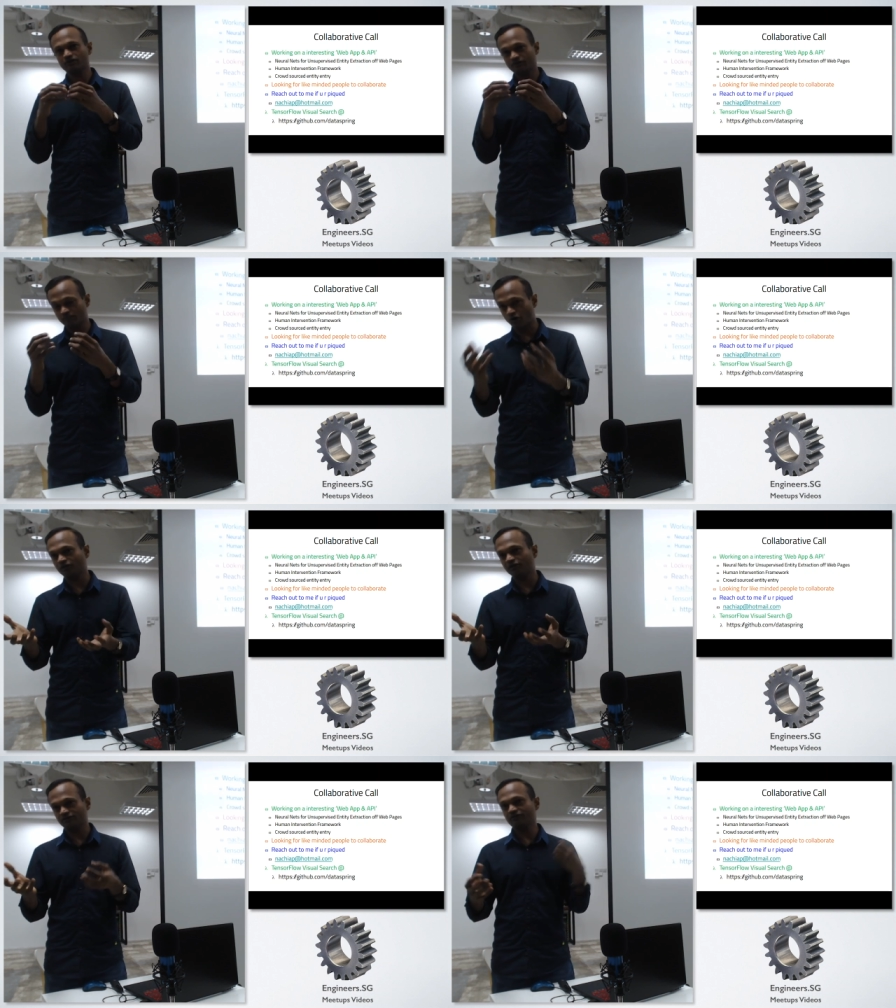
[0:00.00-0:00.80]

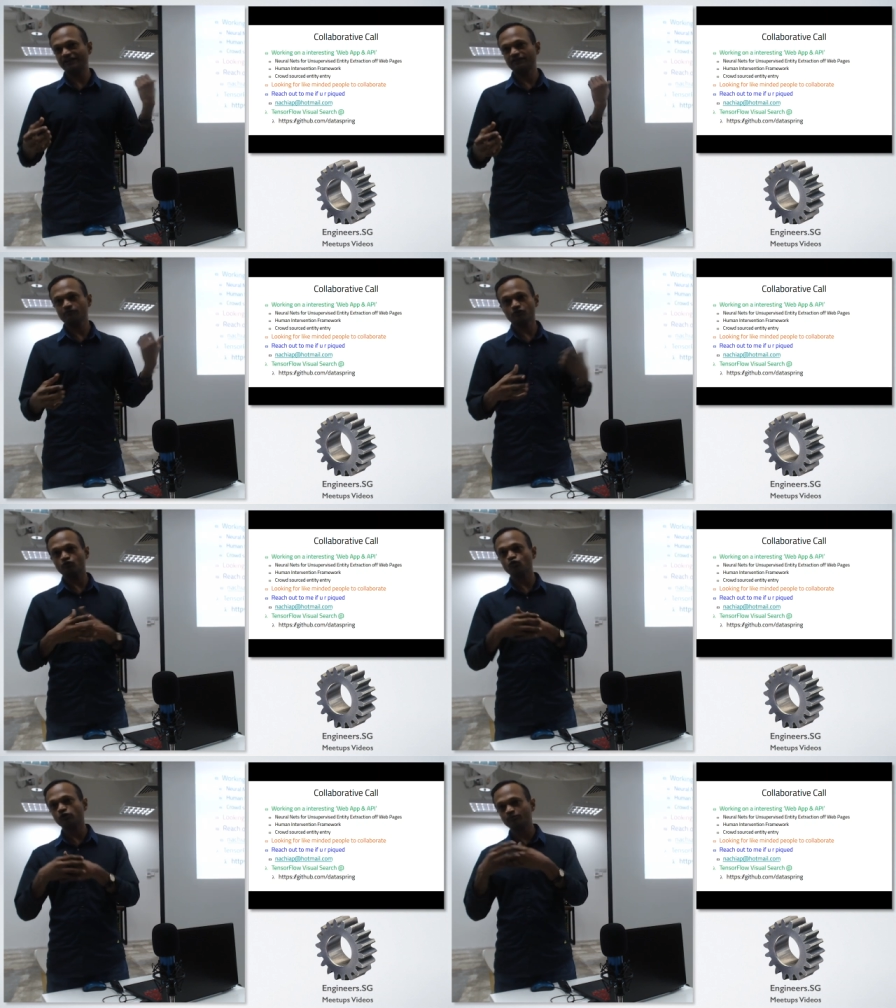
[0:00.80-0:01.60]
model, right?
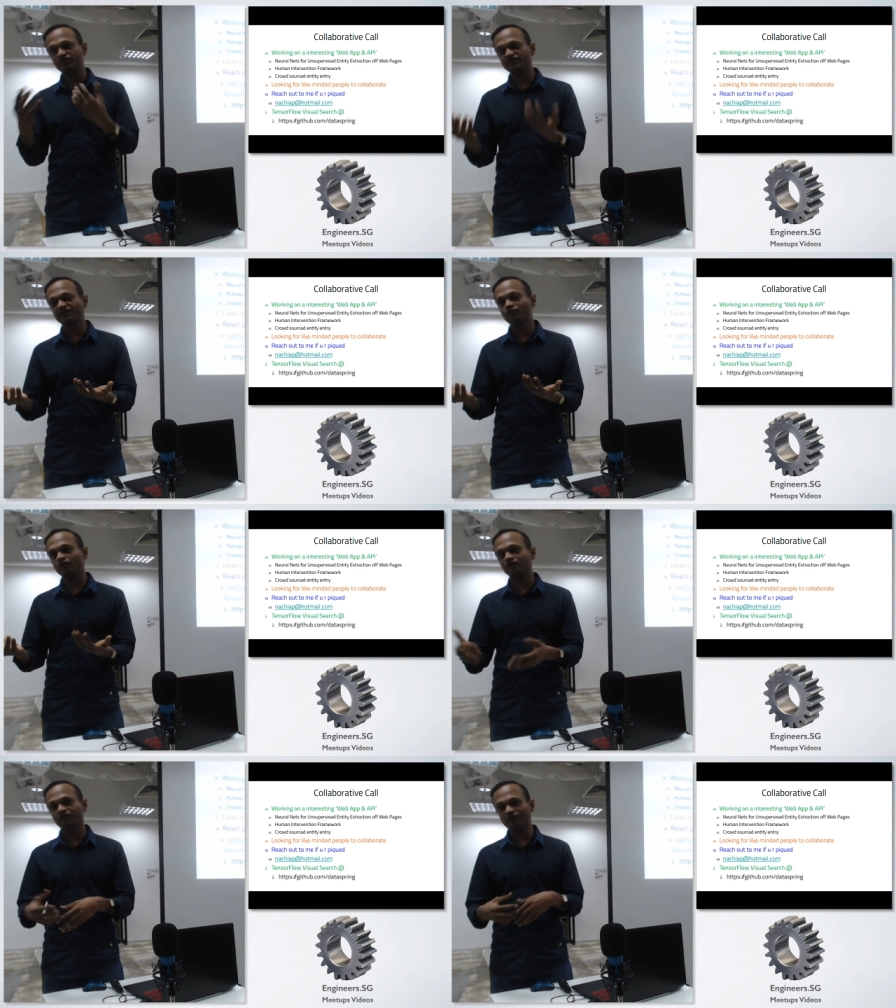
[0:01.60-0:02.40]
Google pretrained
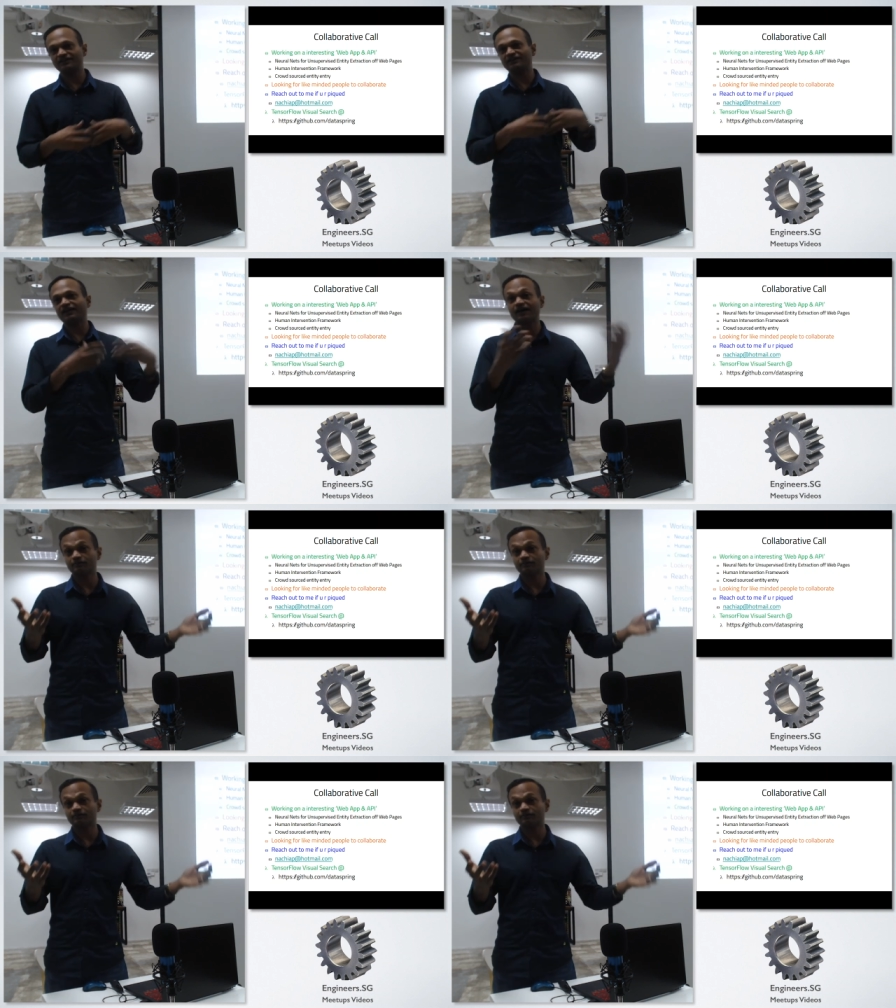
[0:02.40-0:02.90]
model rather than other